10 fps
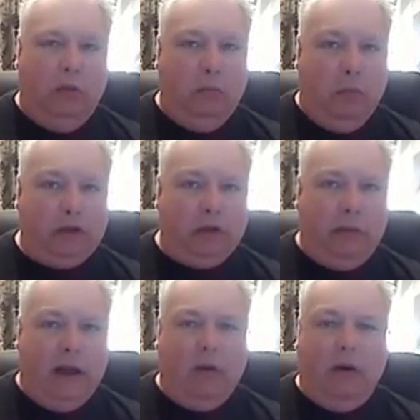human
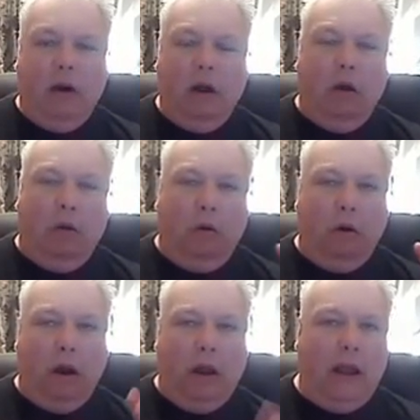muscle power
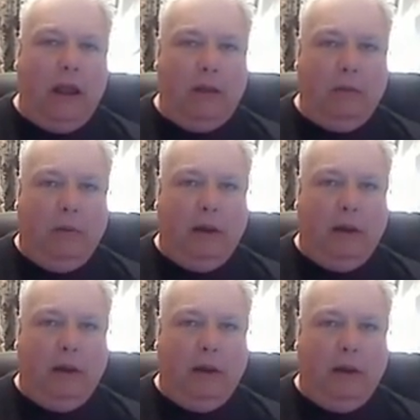or
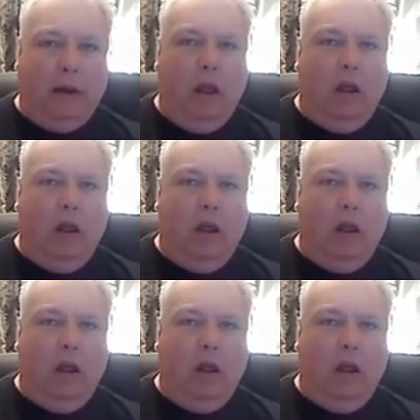animal power.